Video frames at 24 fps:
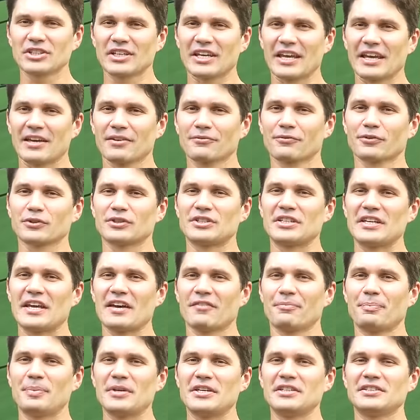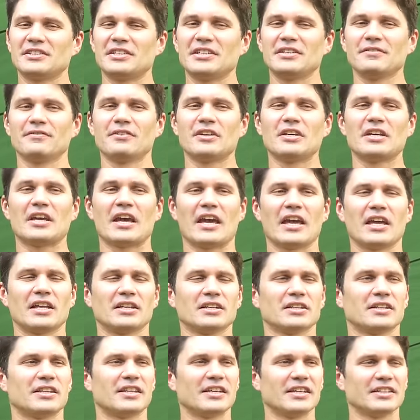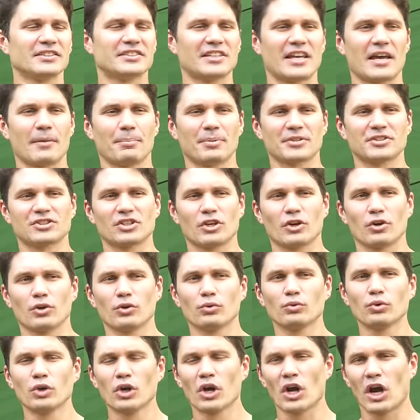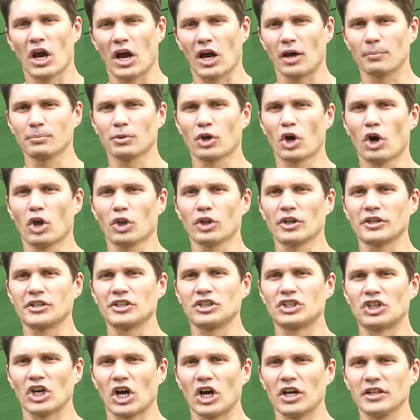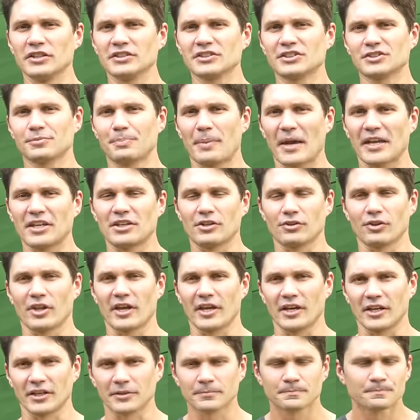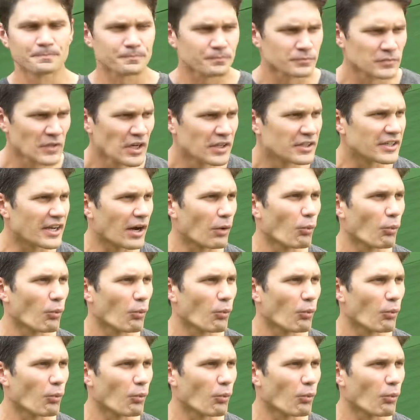again for TFBTV, and this episode I'm calling Gun Speculating. Now,